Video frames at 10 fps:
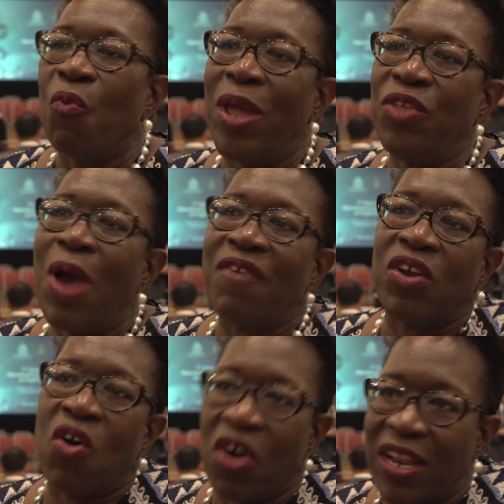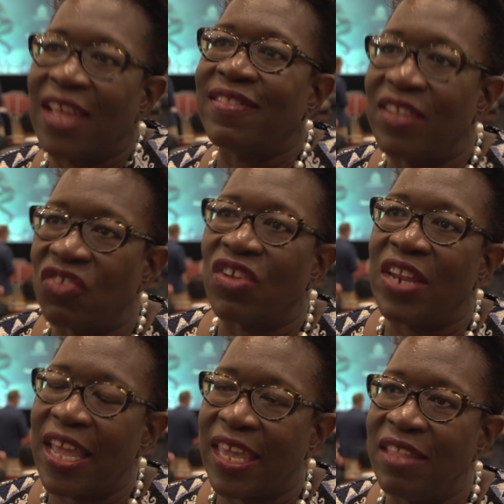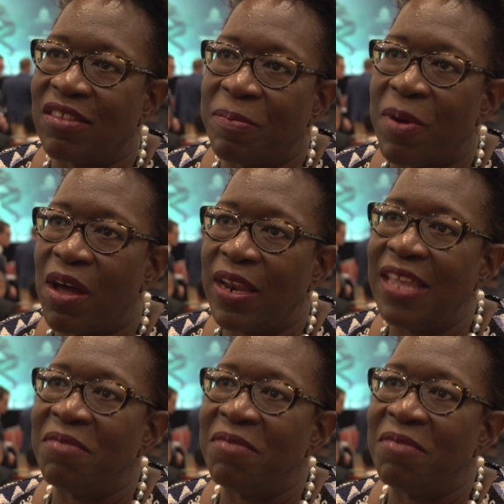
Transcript: When you have an organization like Interpol,